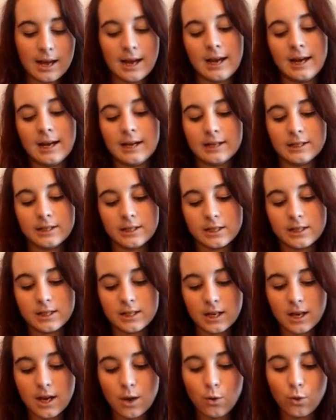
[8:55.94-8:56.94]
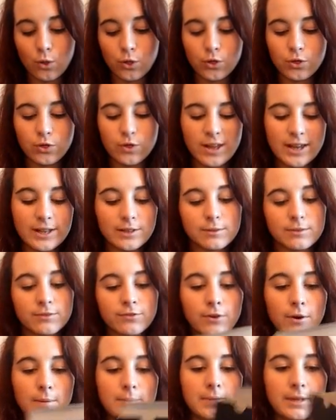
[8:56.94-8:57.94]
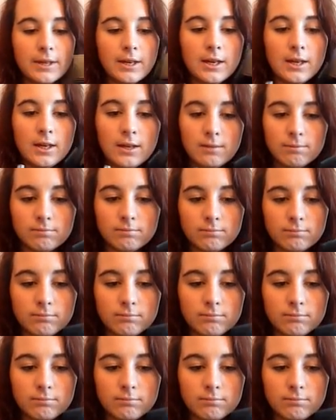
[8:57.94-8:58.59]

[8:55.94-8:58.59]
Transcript: and it's from the